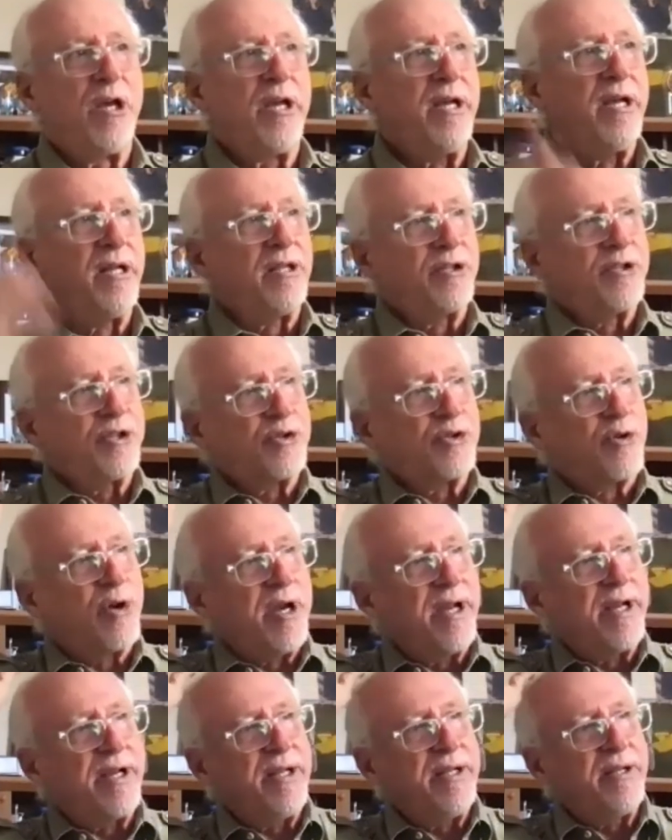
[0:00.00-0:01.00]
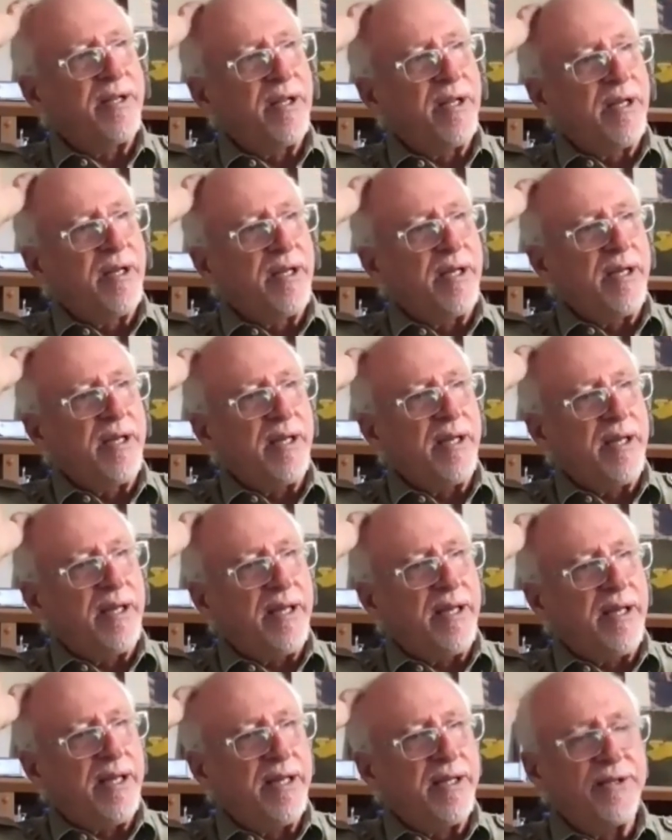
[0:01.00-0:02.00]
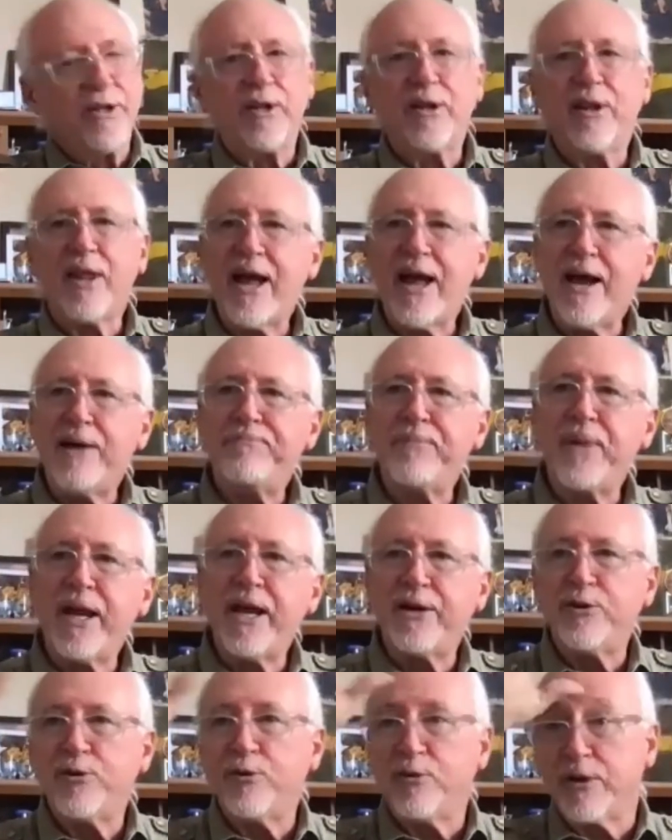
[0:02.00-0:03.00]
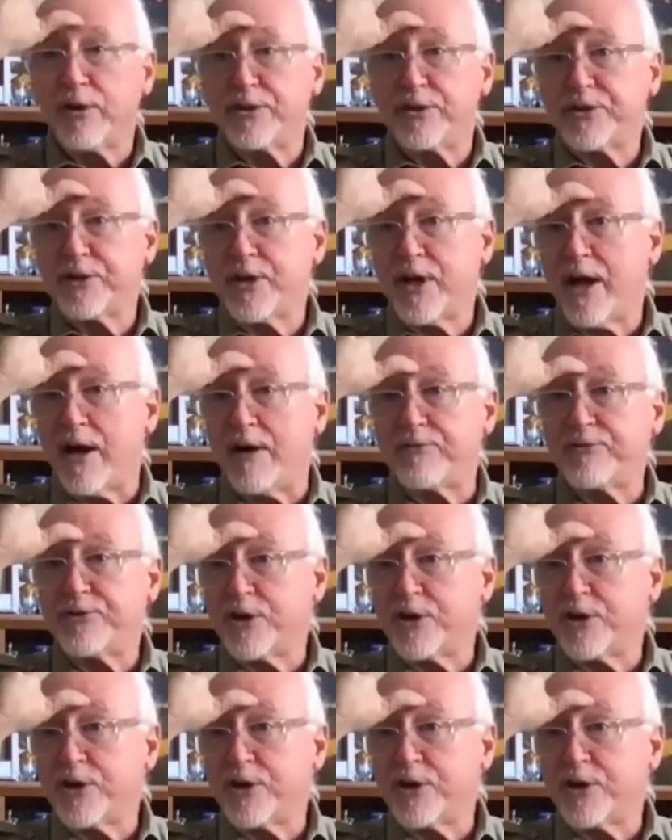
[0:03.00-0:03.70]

illustrated in the lab manual itself.